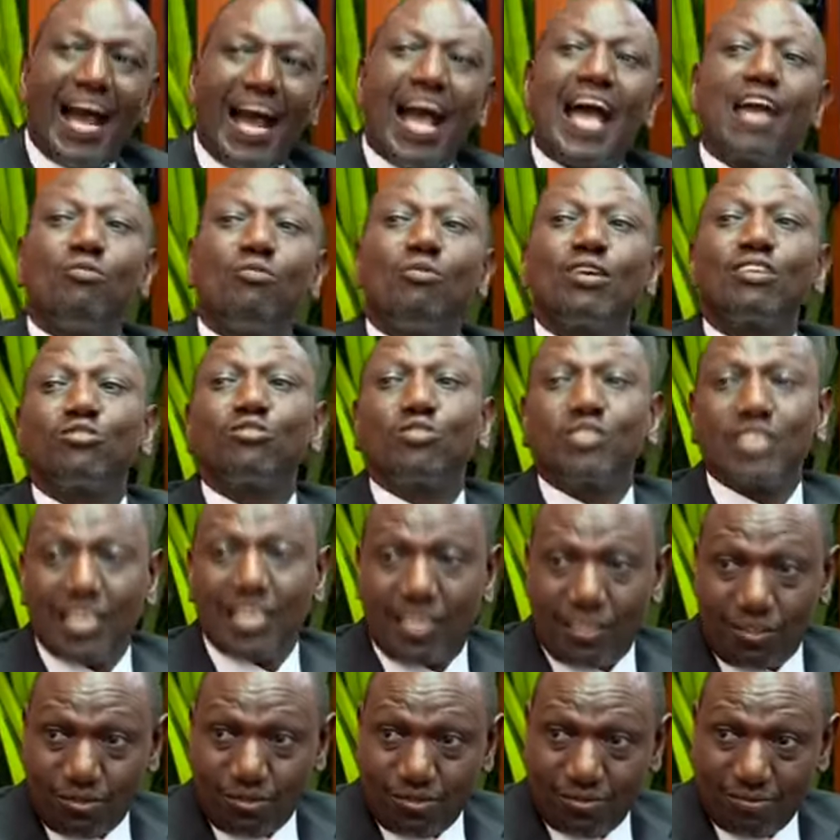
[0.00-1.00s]
I want to
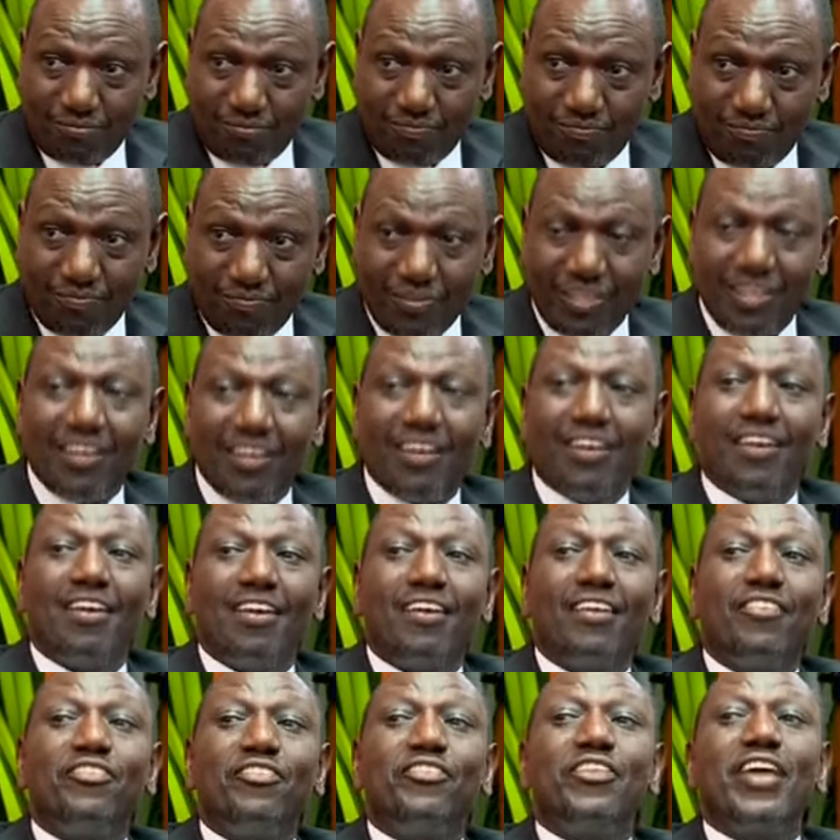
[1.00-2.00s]
tell you. Okay.
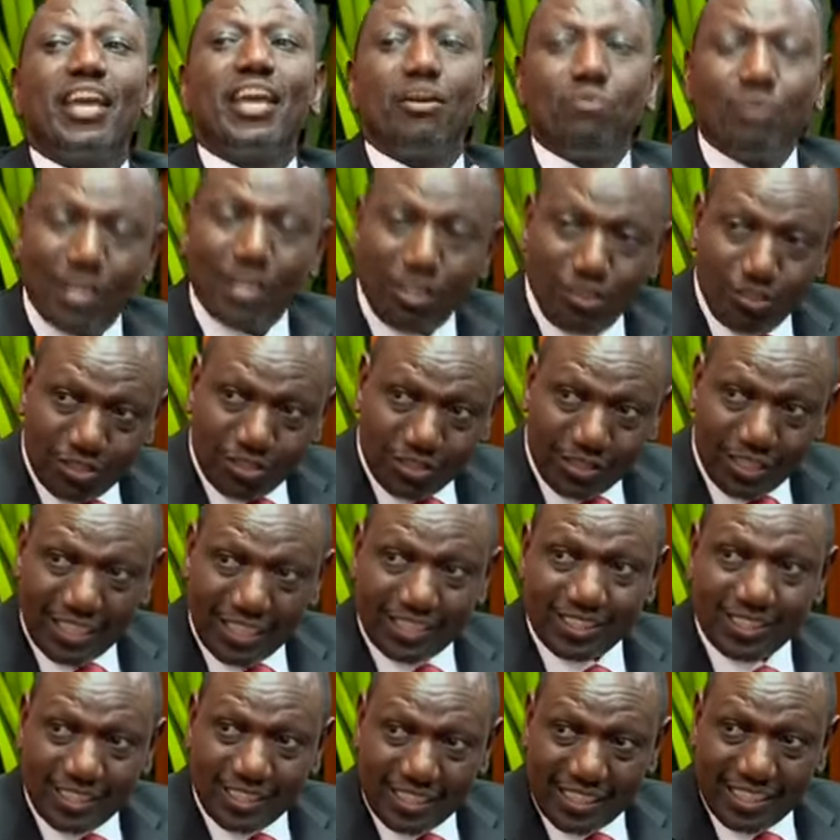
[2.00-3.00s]
They will not
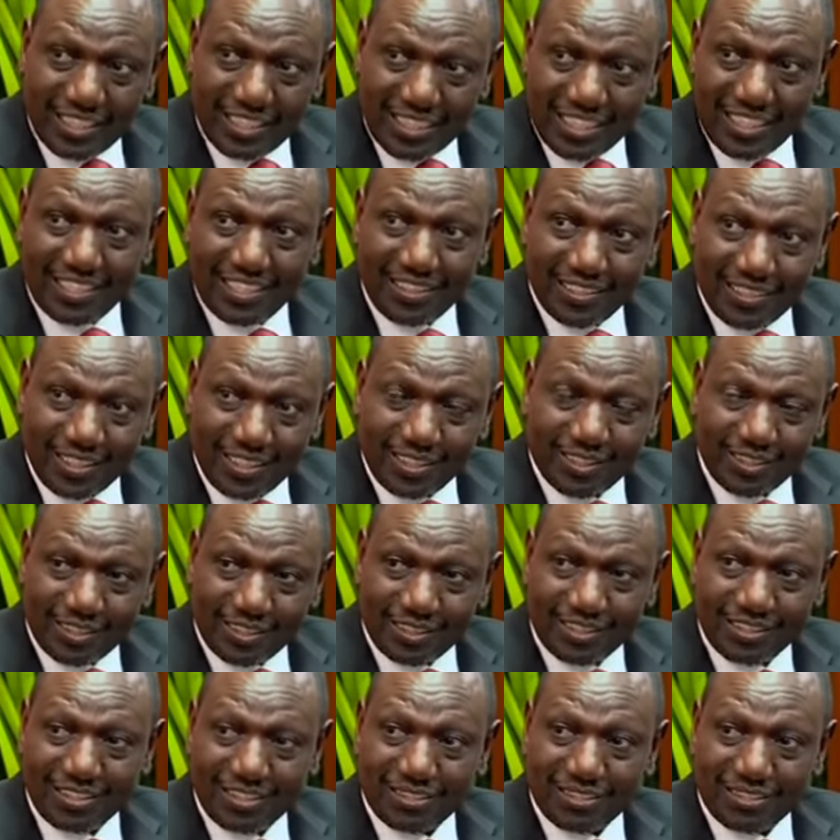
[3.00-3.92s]
succeed in this